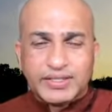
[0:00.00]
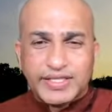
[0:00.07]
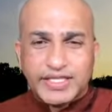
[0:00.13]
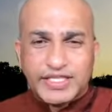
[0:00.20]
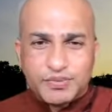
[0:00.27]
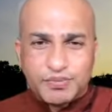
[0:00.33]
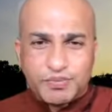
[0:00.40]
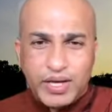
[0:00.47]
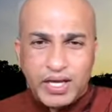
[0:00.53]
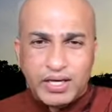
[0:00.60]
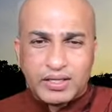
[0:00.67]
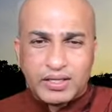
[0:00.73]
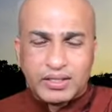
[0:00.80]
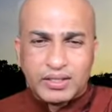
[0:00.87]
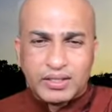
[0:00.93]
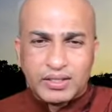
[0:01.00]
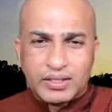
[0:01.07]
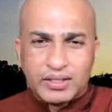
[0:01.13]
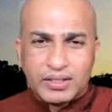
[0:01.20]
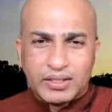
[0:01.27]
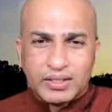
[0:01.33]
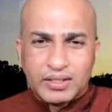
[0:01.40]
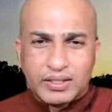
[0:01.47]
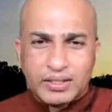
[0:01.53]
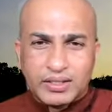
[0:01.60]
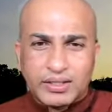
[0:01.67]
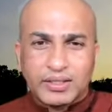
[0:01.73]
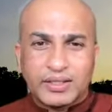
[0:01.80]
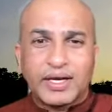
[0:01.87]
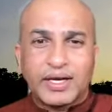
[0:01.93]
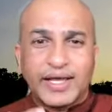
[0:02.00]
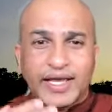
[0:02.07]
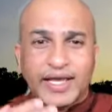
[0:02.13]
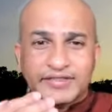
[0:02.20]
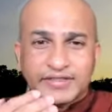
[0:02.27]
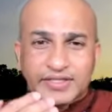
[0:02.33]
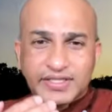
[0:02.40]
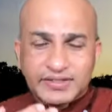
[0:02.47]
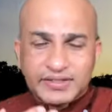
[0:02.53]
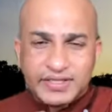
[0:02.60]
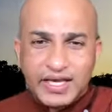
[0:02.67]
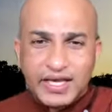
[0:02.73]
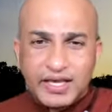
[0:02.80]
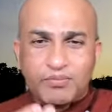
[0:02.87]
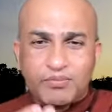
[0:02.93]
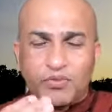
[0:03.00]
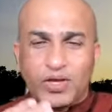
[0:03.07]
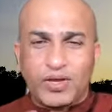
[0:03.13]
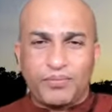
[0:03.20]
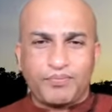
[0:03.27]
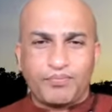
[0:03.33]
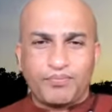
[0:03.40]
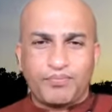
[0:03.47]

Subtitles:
this pain as the same way.